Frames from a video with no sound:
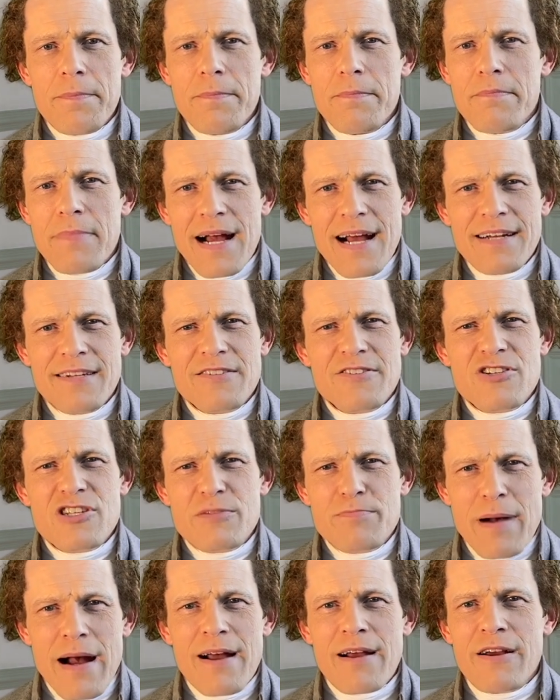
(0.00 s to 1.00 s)
might
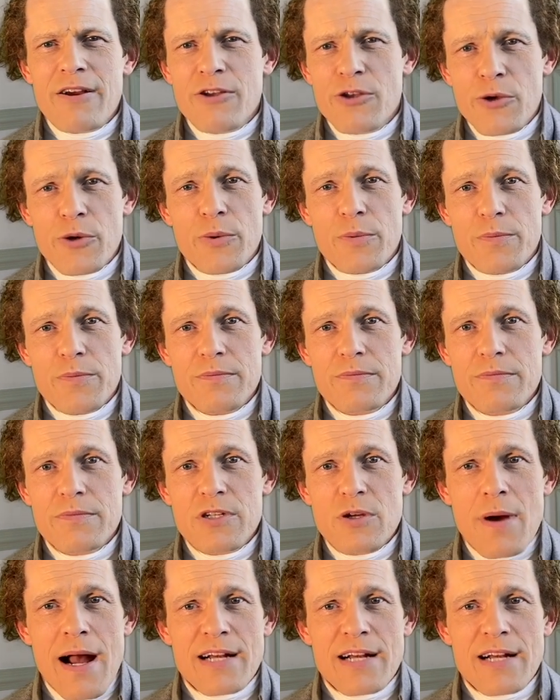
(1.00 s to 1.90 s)
inspire you to